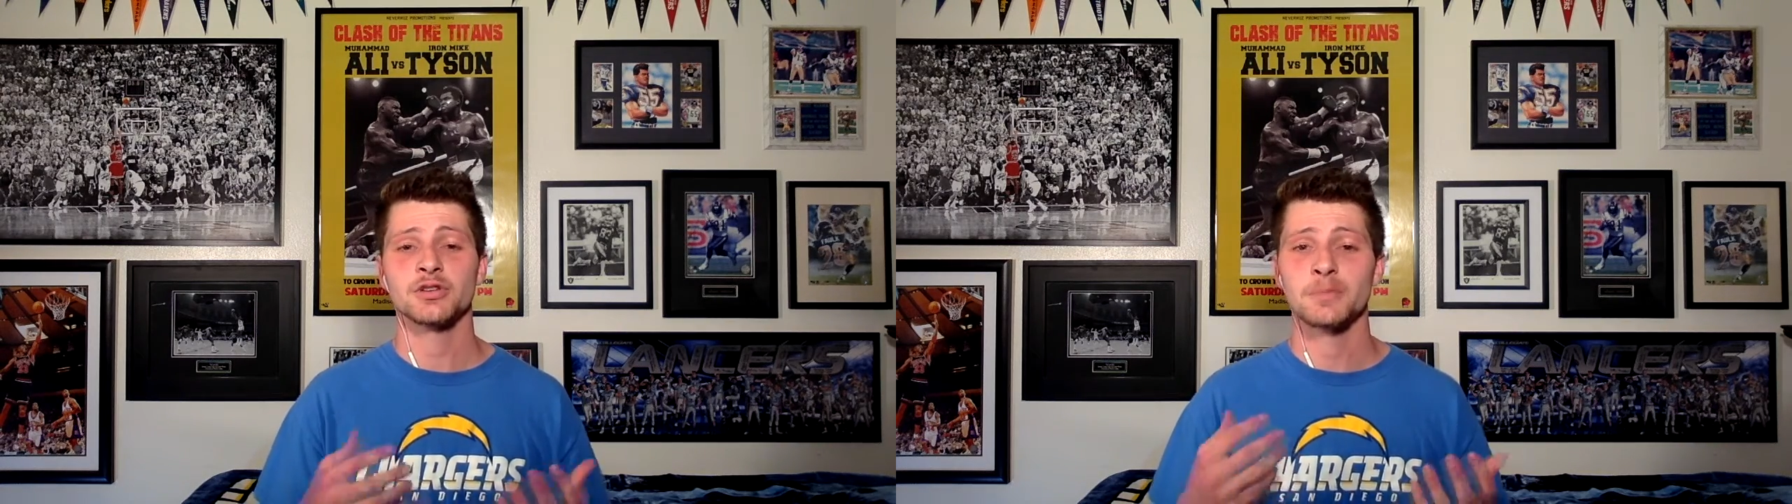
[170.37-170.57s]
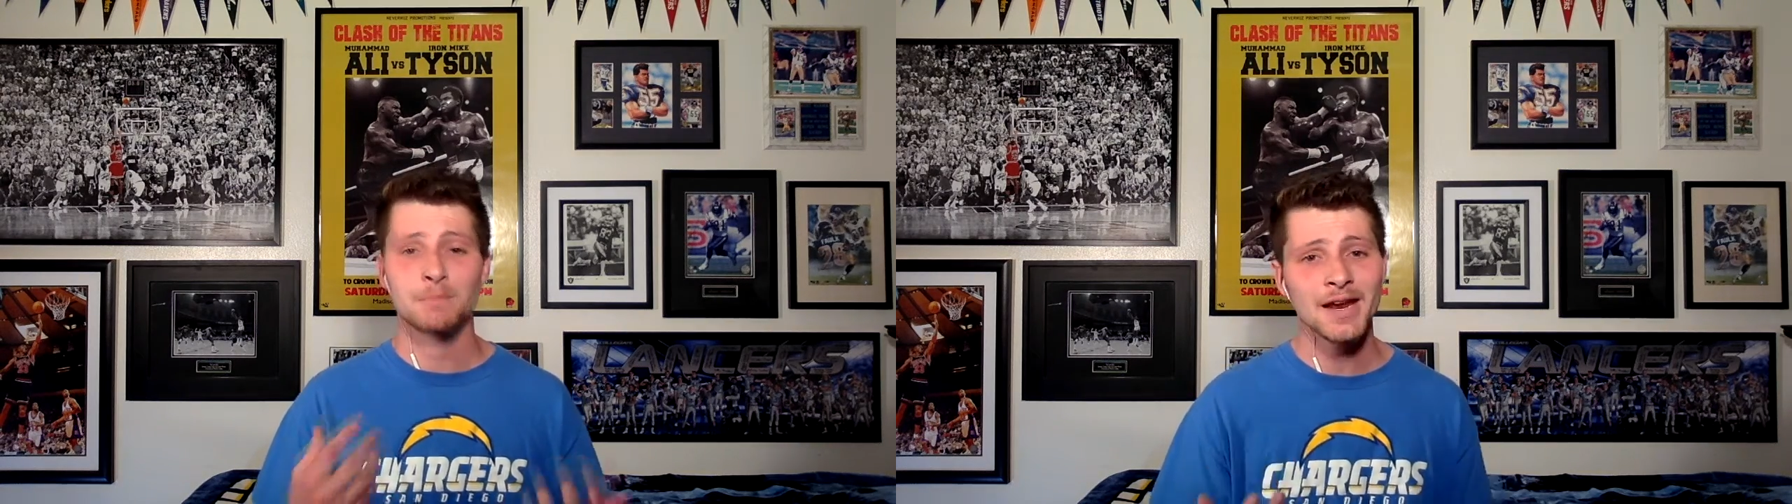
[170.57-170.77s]

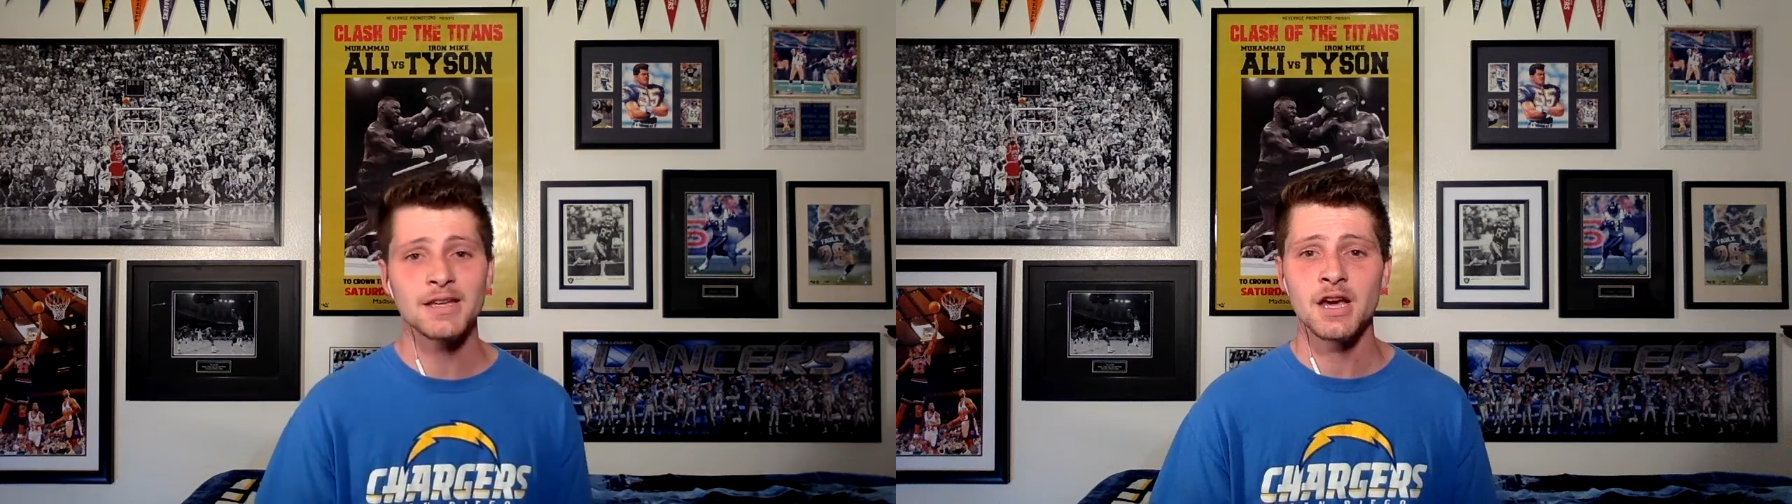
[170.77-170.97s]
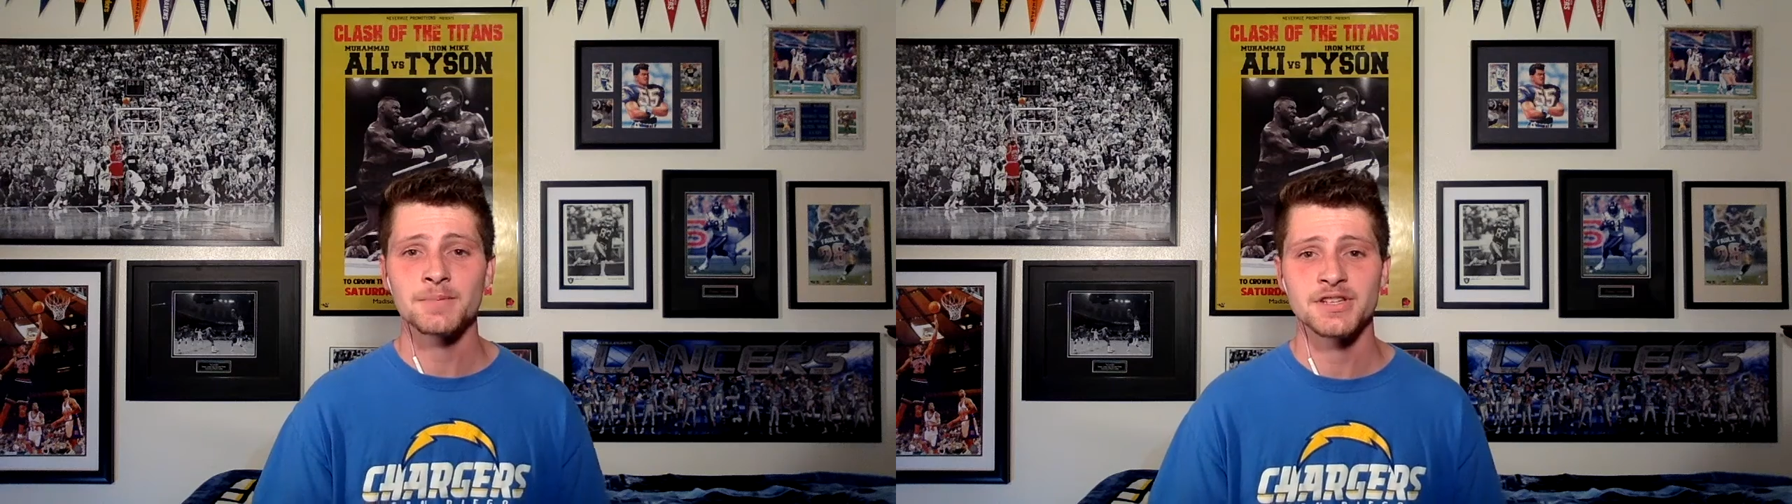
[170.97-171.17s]

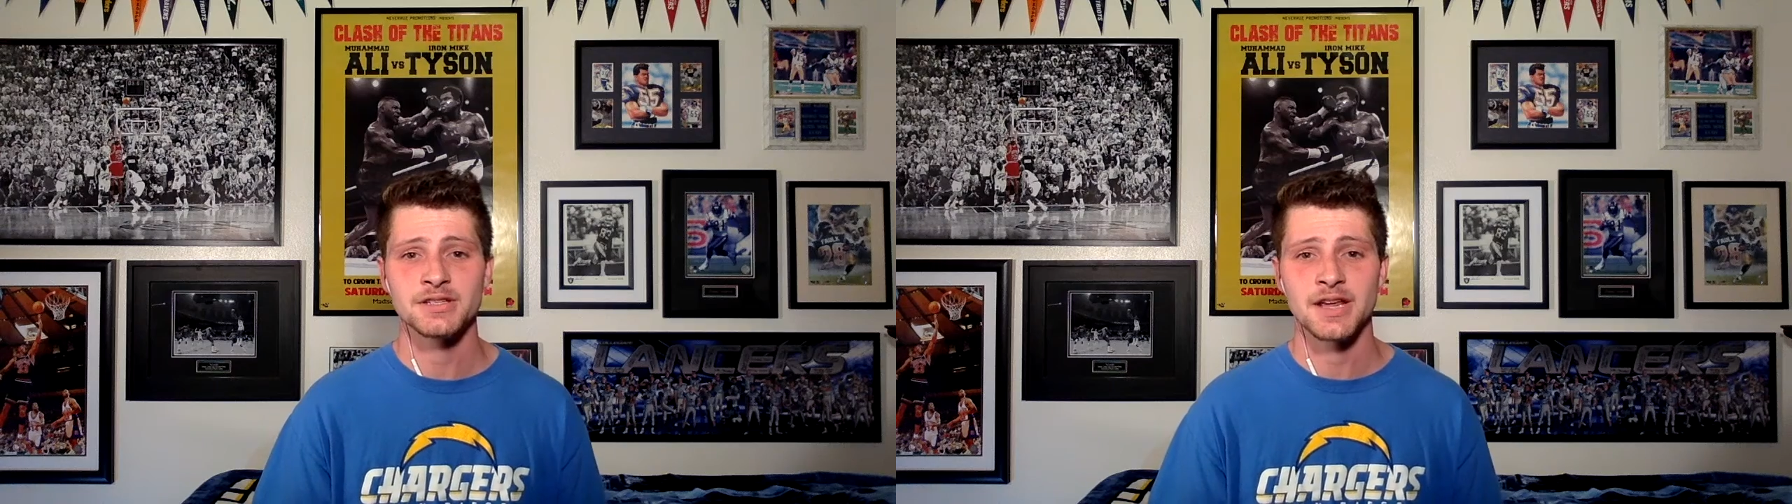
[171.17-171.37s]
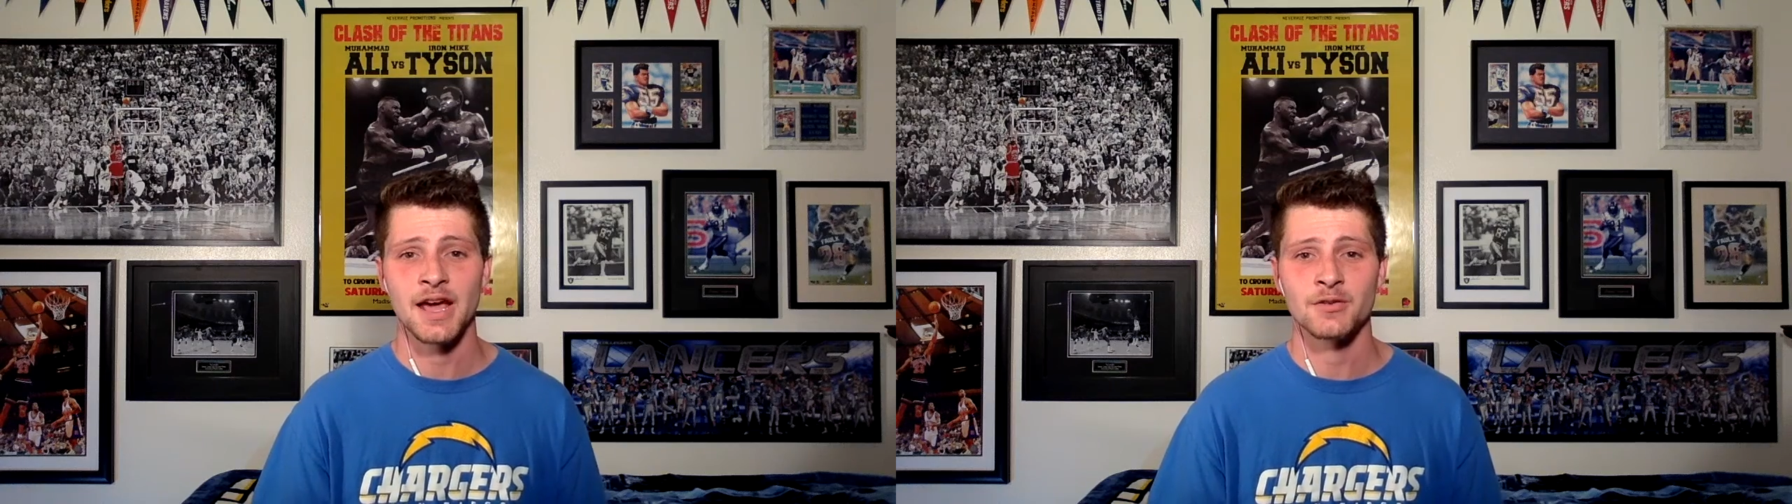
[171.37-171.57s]
many ups and
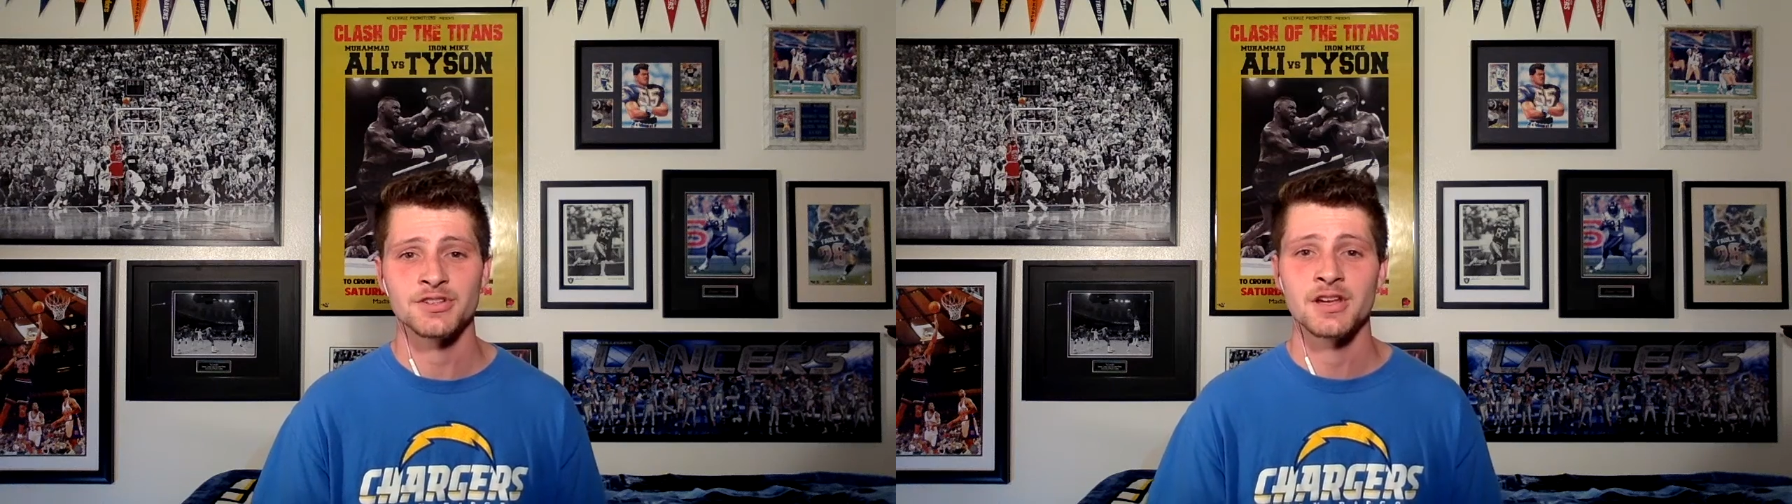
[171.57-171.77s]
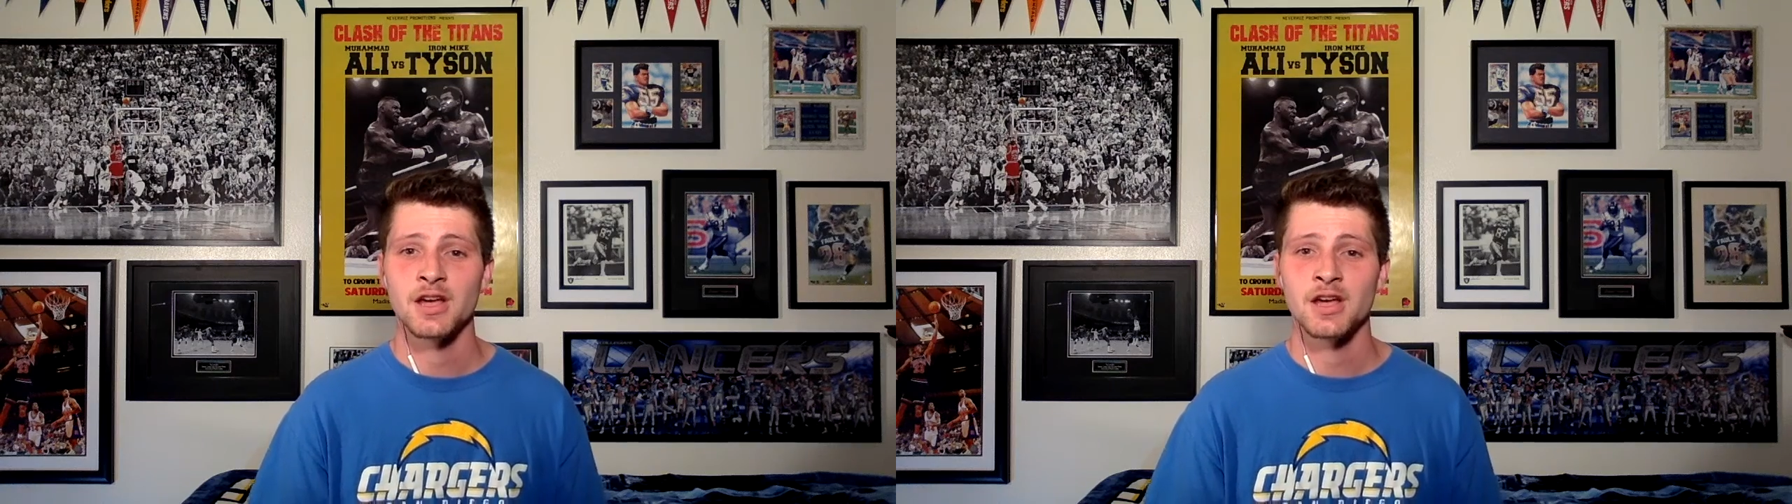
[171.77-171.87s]
downs,